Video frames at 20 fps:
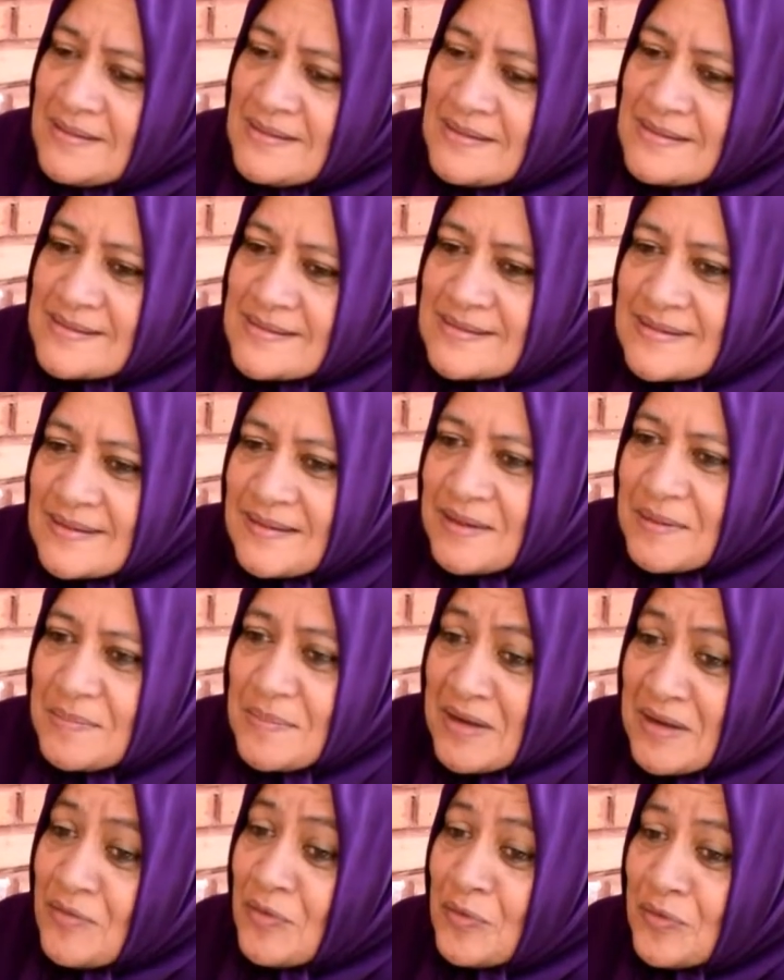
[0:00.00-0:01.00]
Yes,
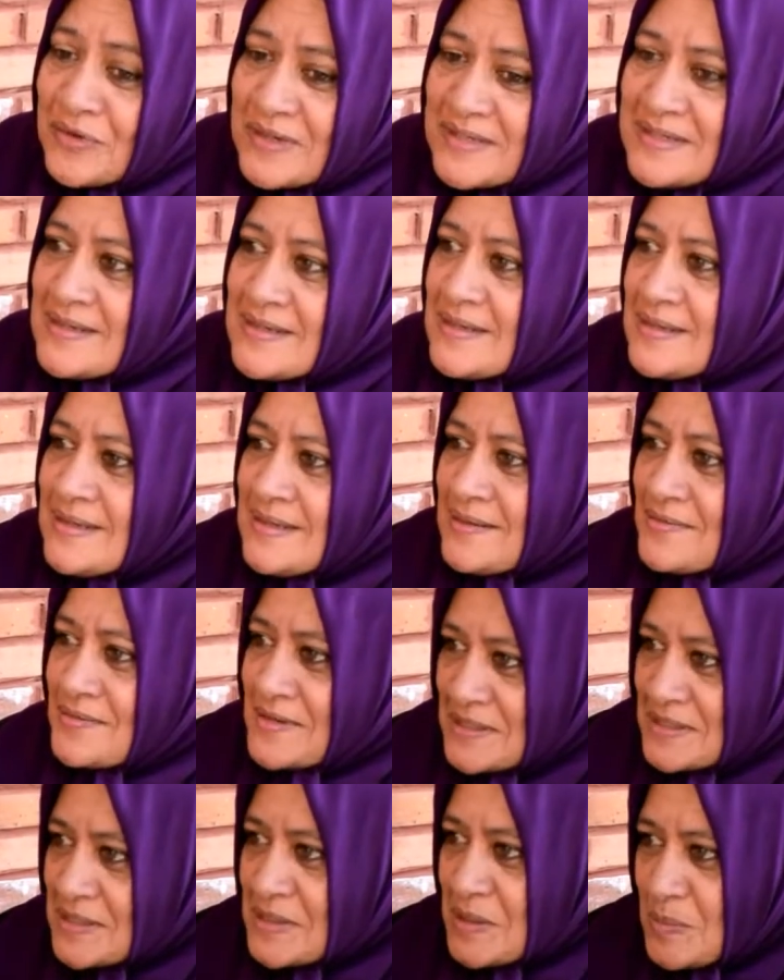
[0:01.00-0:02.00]
I've
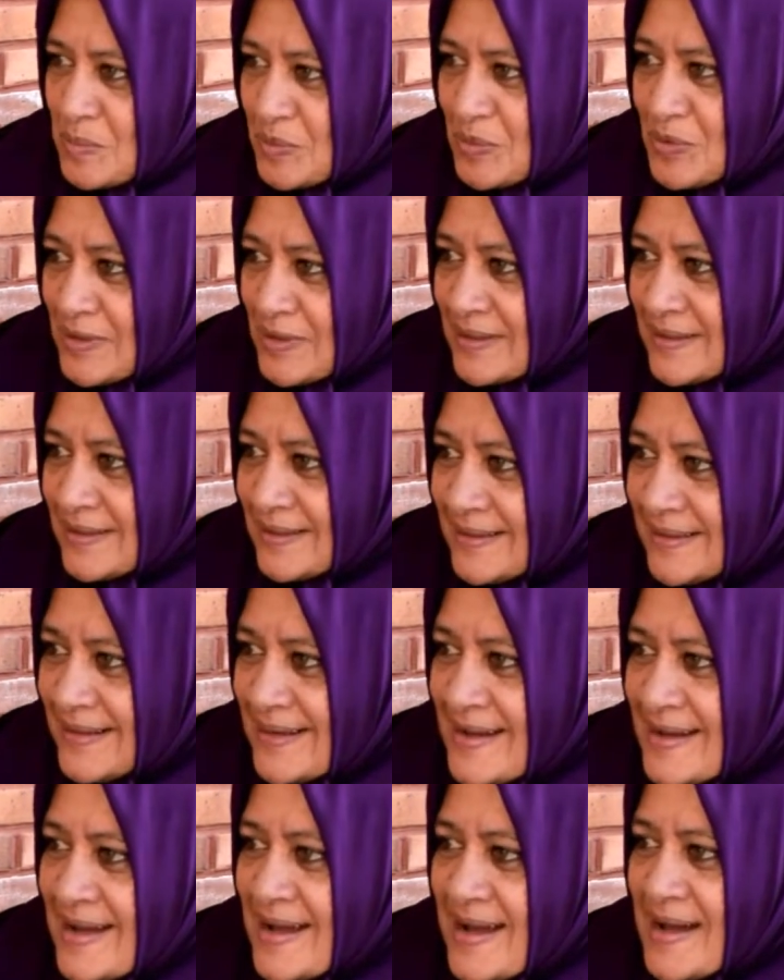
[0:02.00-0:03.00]
already written a book,
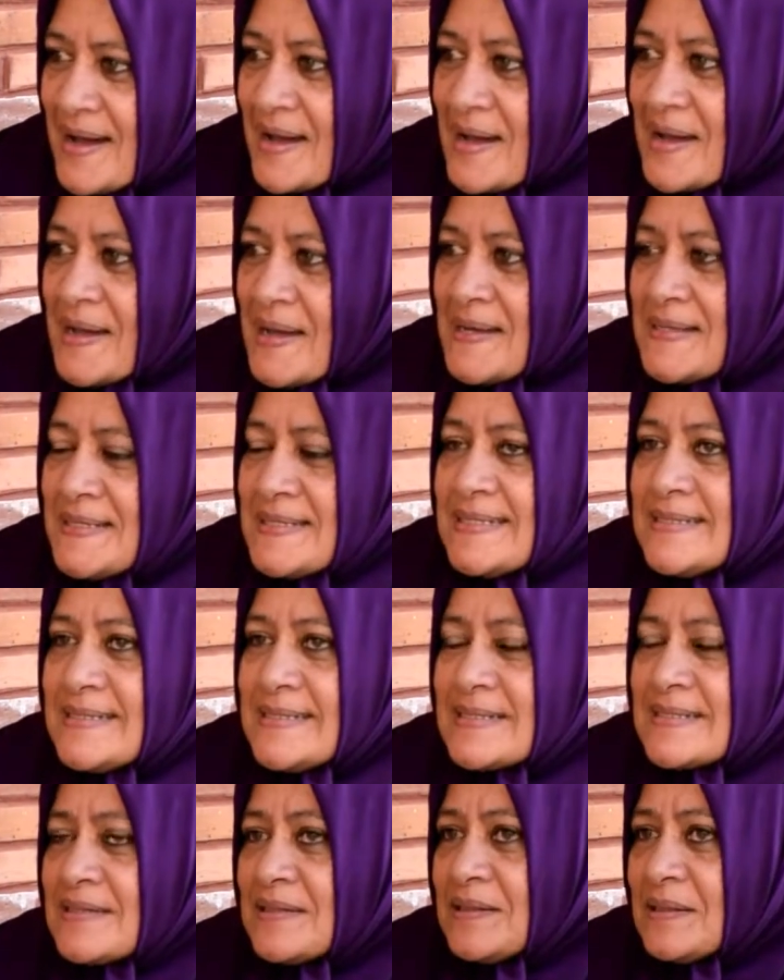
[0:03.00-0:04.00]

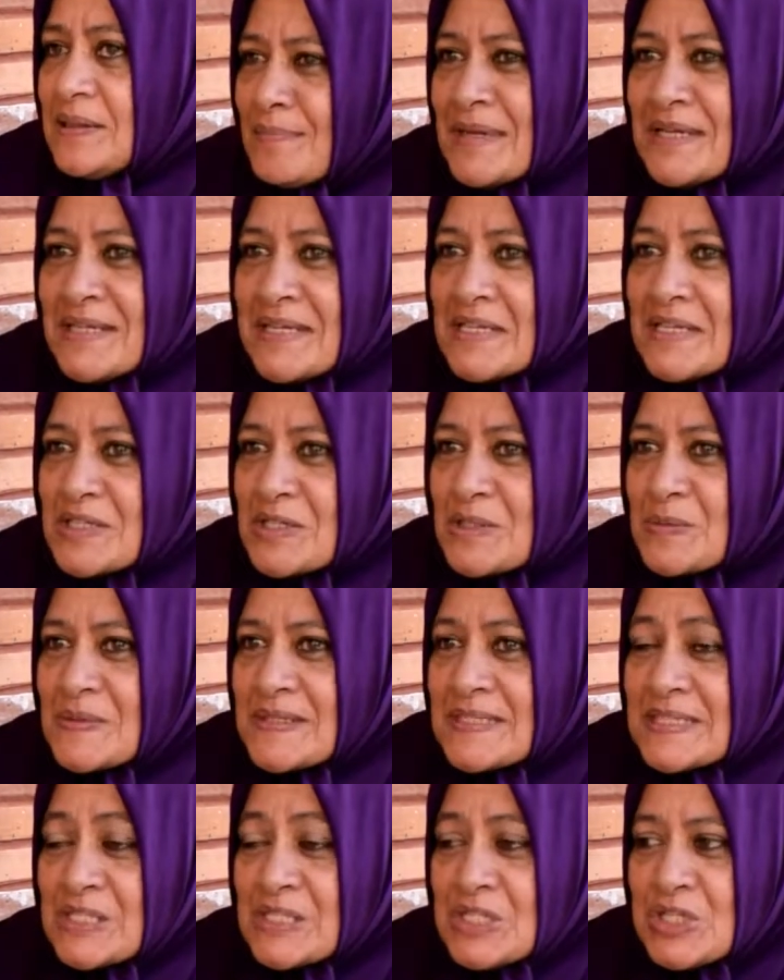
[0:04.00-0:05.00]
and My
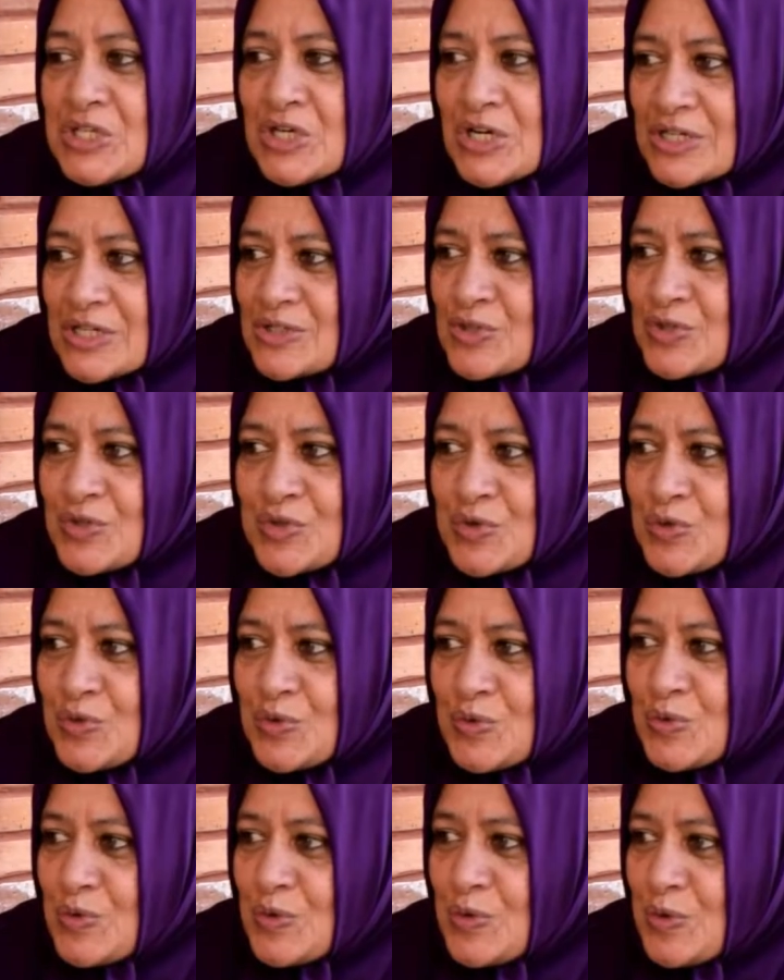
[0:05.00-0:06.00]
intention was not
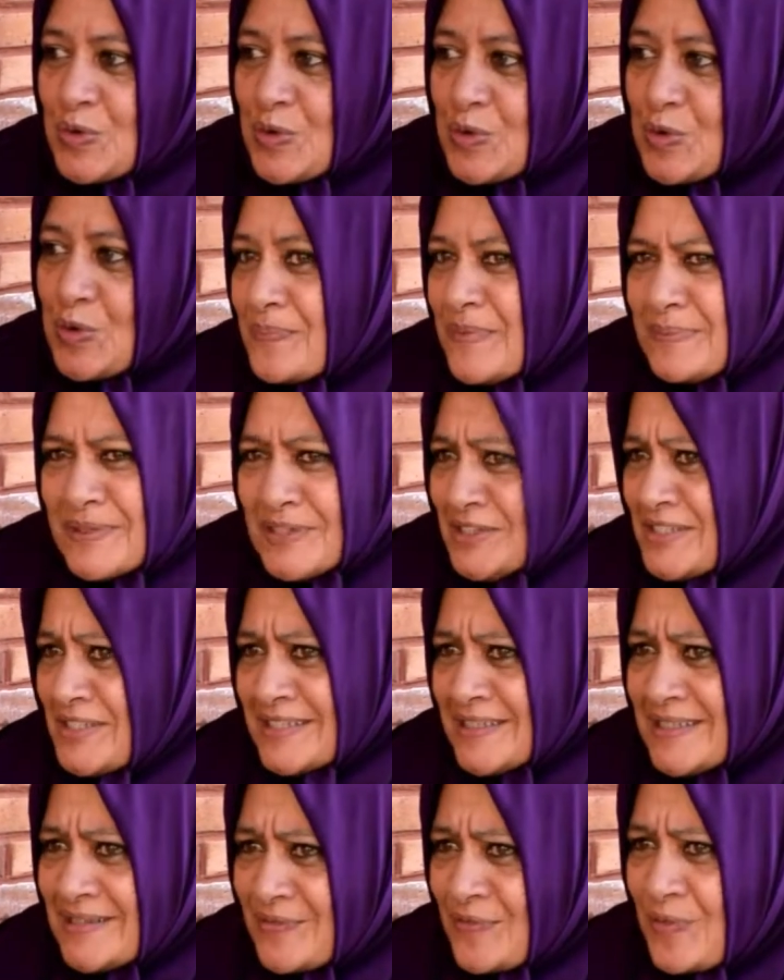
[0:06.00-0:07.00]
to
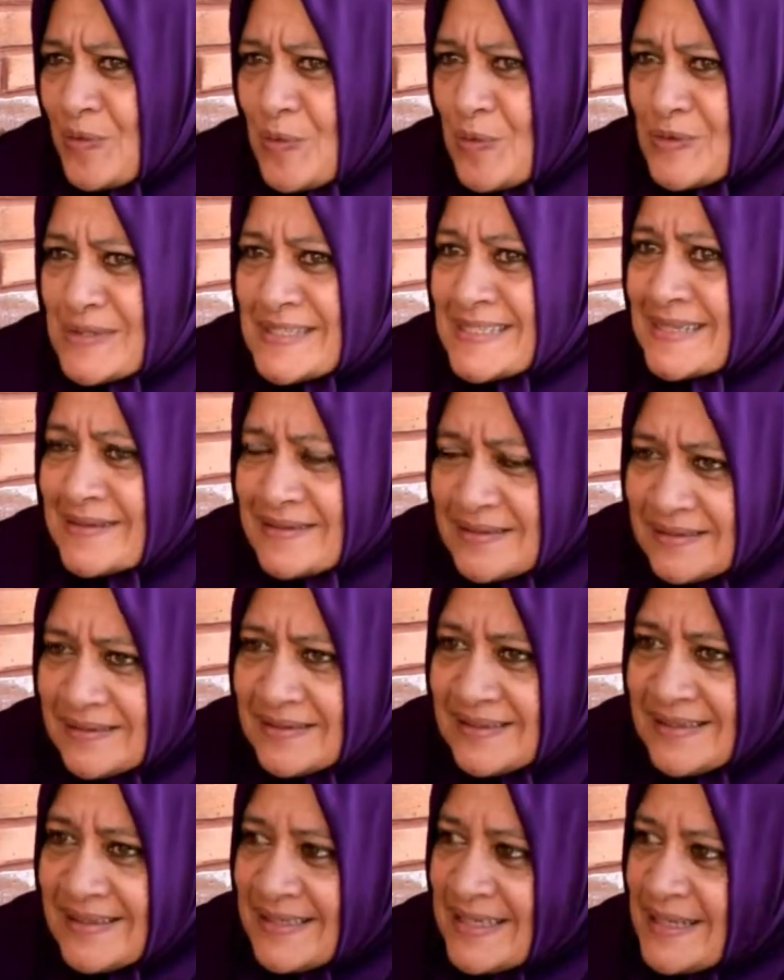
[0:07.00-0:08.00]
print it for
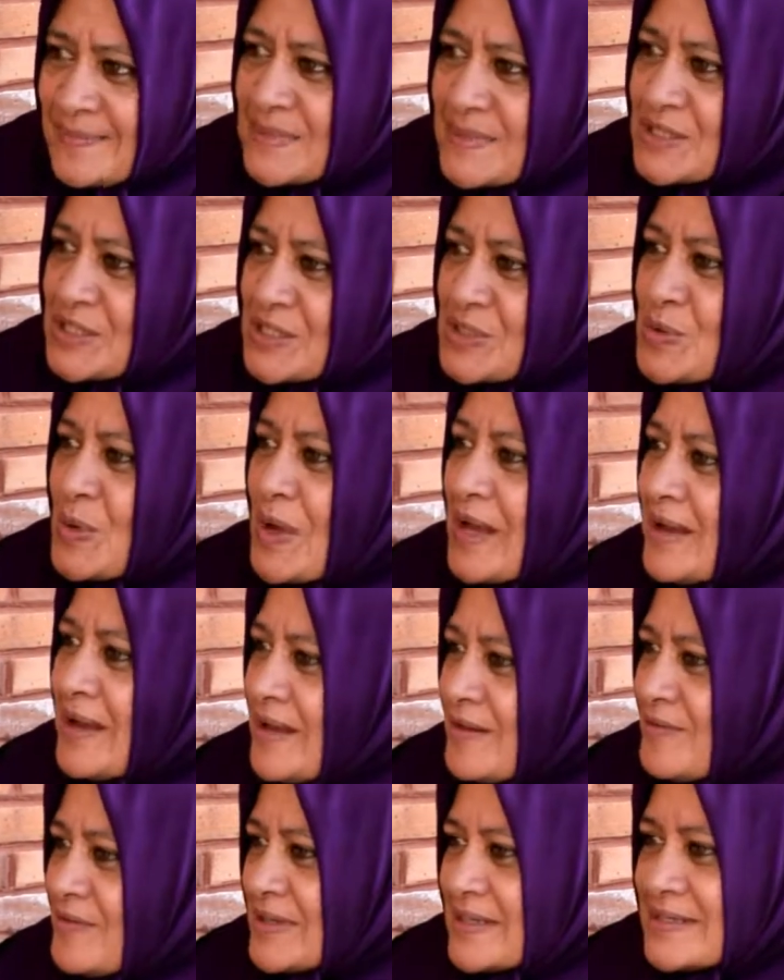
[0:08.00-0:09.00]
sale, but just to
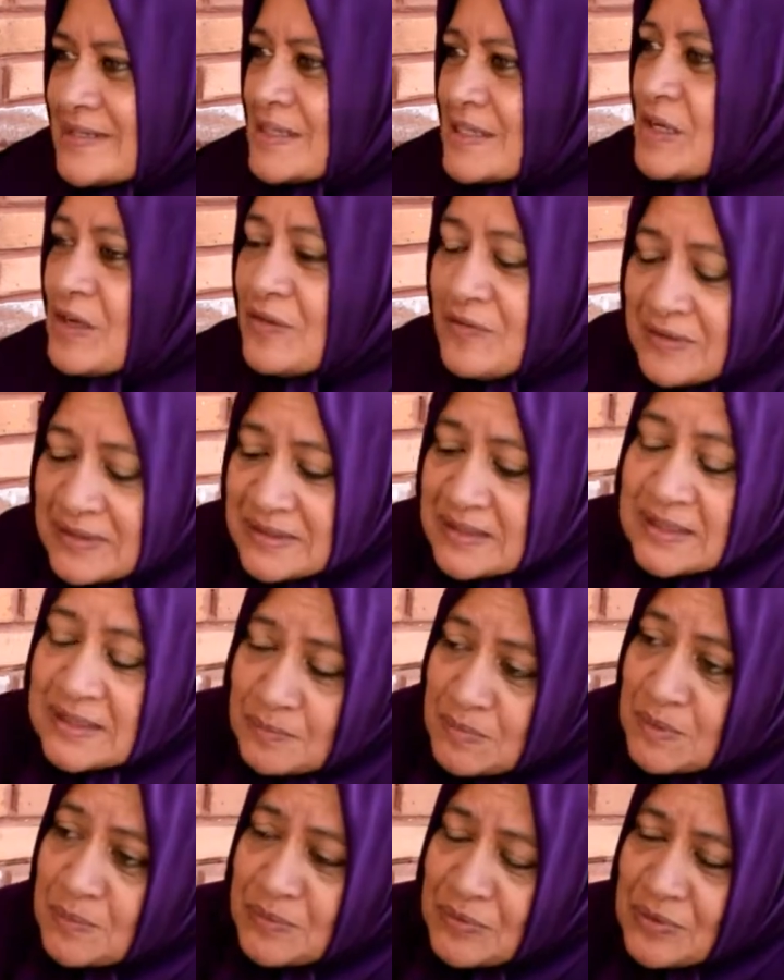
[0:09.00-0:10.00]
have it as a coffee
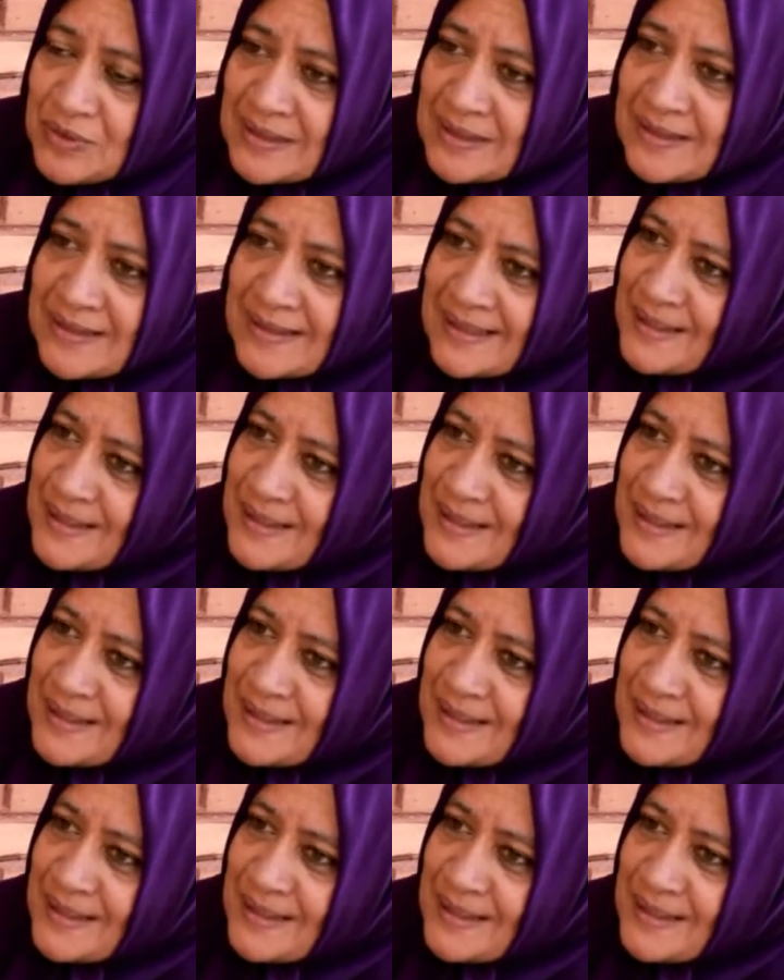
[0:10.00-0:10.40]
table book.